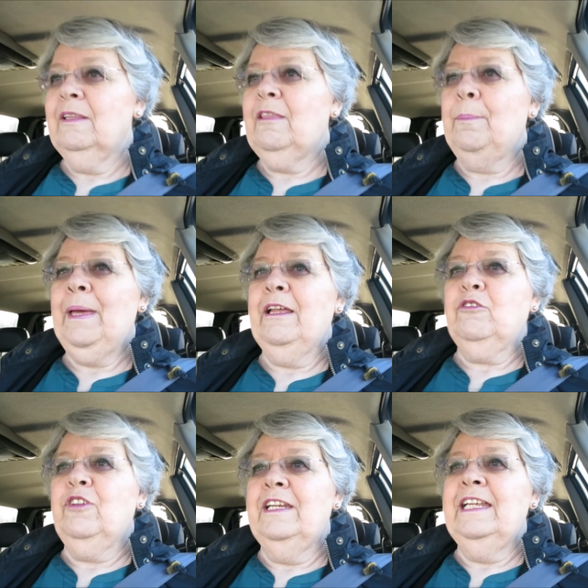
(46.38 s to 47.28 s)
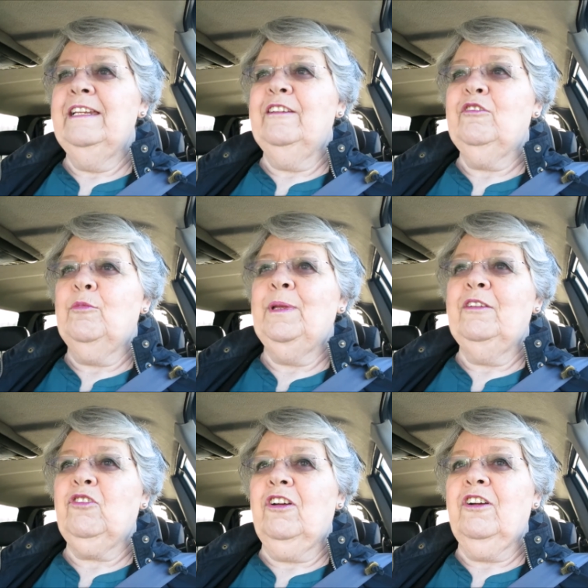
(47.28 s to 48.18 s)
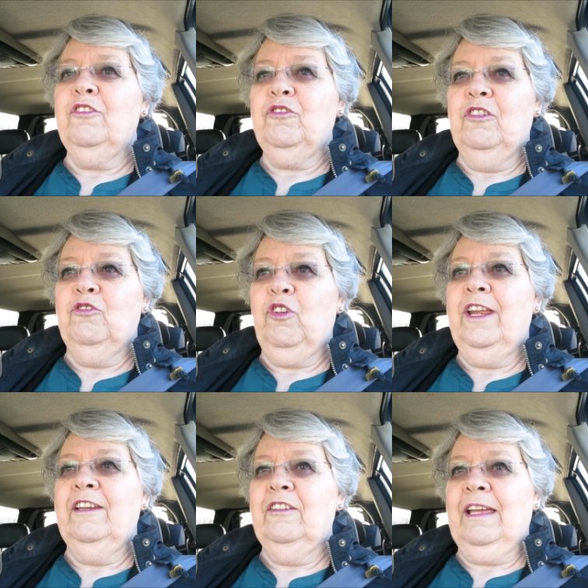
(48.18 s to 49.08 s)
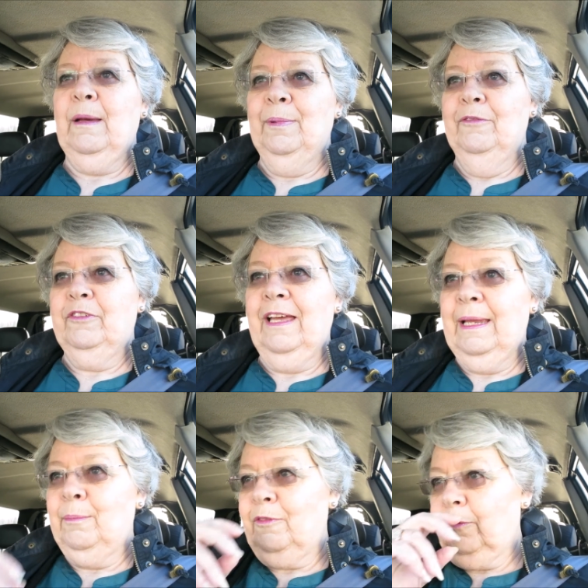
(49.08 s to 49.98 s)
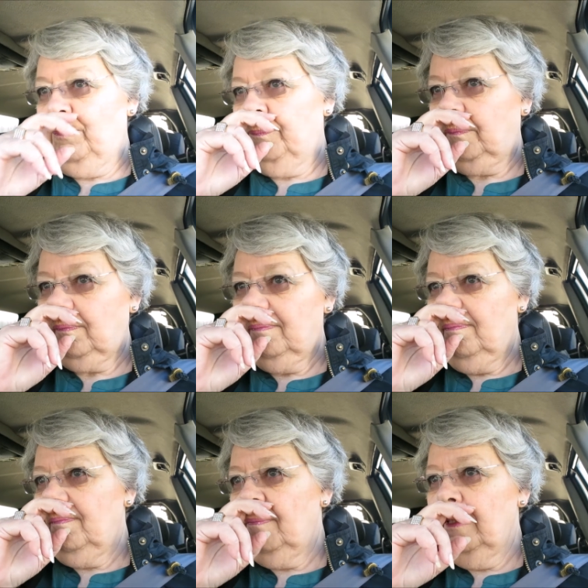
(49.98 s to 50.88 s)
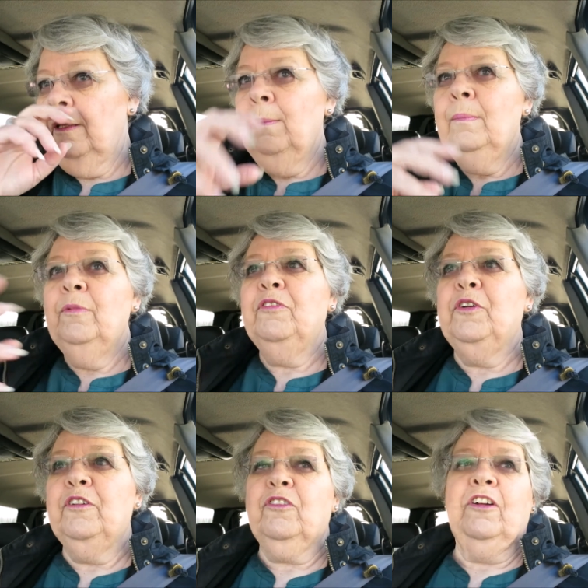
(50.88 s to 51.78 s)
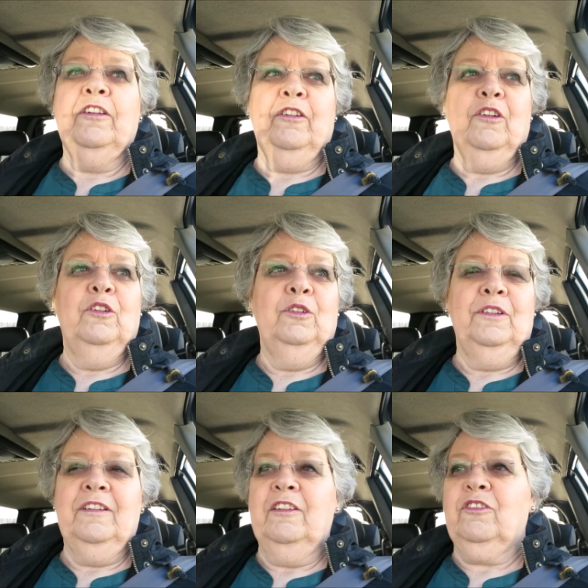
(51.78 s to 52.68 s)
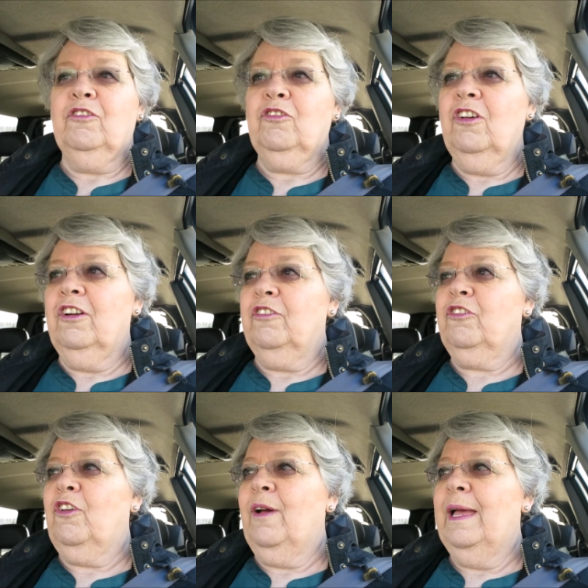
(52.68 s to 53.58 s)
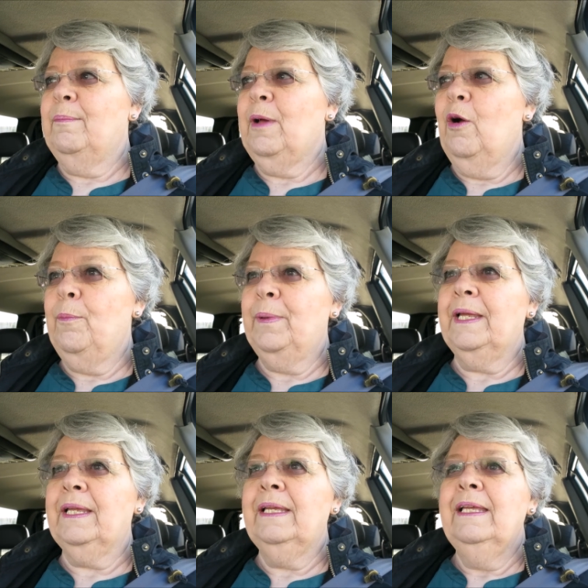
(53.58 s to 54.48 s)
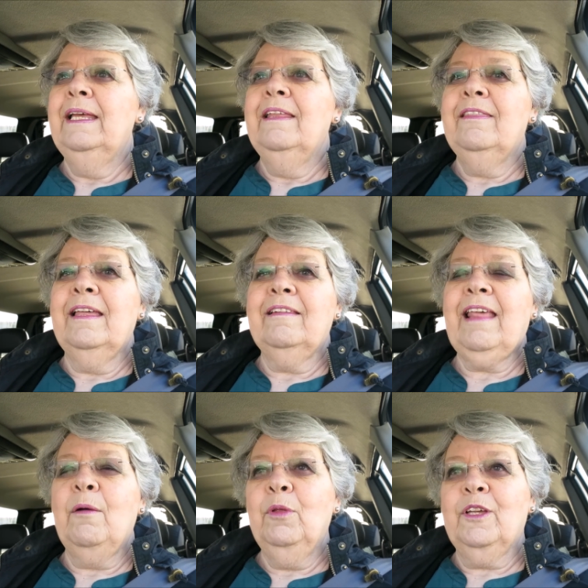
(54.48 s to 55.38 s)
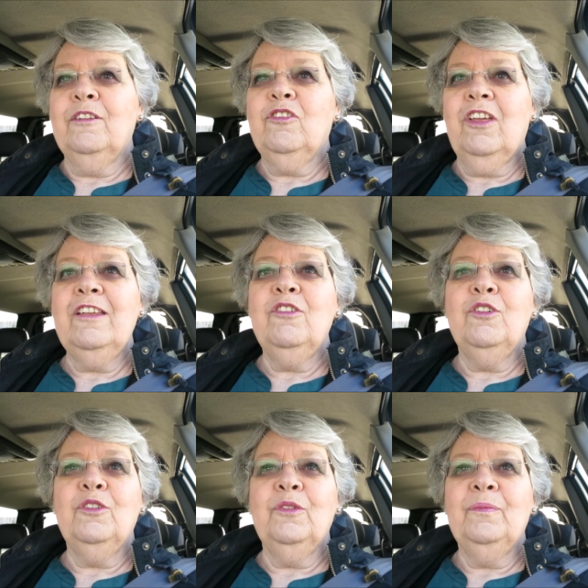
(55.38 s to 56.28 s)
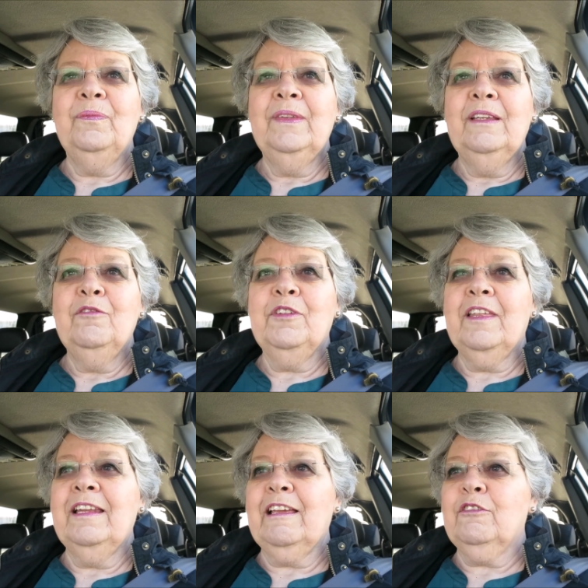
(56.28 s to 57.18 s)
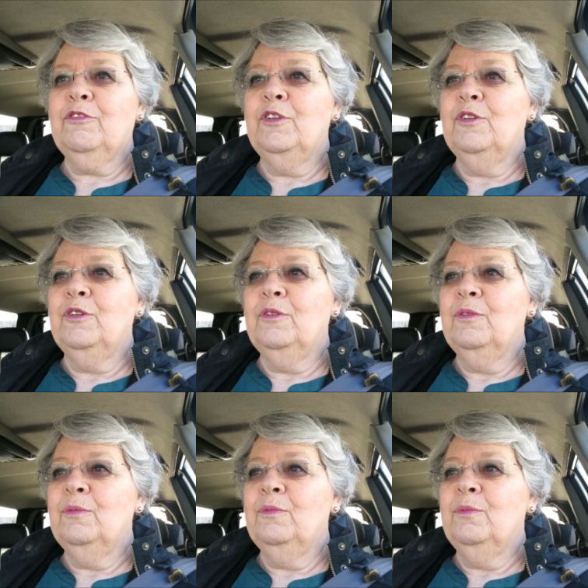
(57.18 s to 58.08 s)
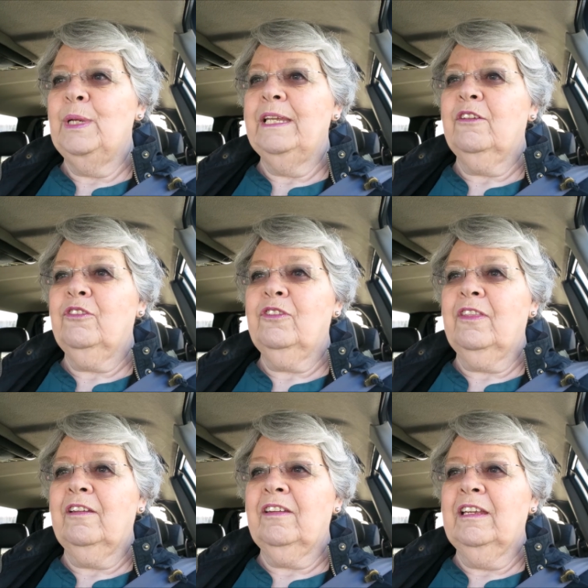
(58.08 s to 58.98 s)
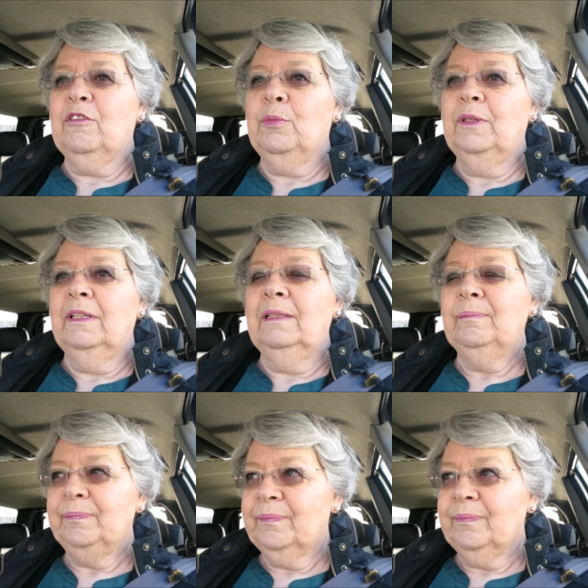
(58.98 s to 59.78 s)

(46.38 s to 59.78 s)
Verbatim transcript: the battery needed to be charged and drained a couple of times before it started to hold a decent charge. So I'm hoping that that will continue for the next few weeks, that it will